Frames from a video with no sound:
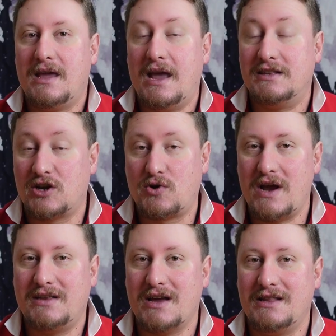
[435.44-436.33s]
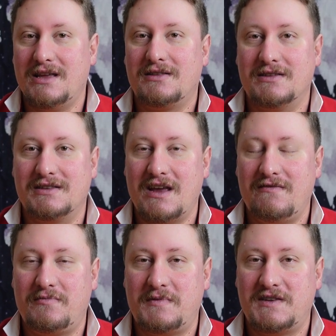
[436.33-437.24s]
it's a great idea to
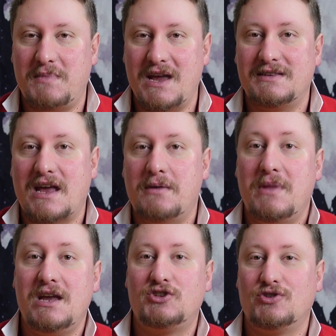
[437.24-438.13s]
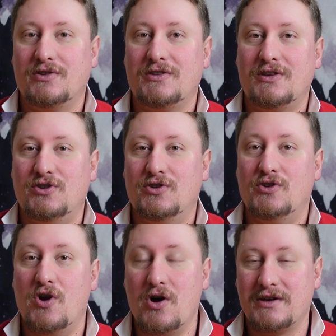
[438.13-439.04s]
save space and make sure that you're
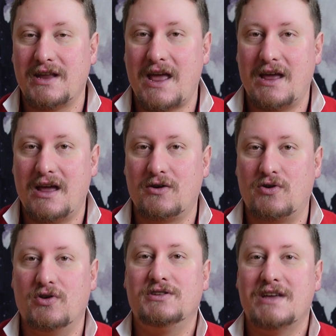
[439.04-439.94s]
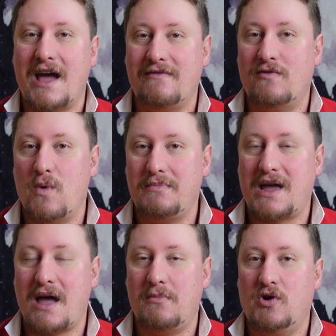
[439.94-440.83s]
not going to have a
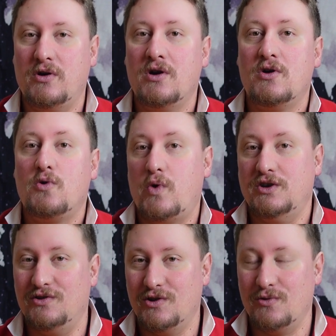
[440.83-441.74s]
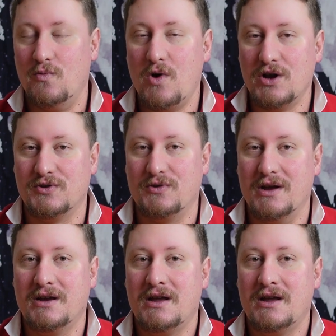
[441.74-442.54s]
webcam on when you don't want one.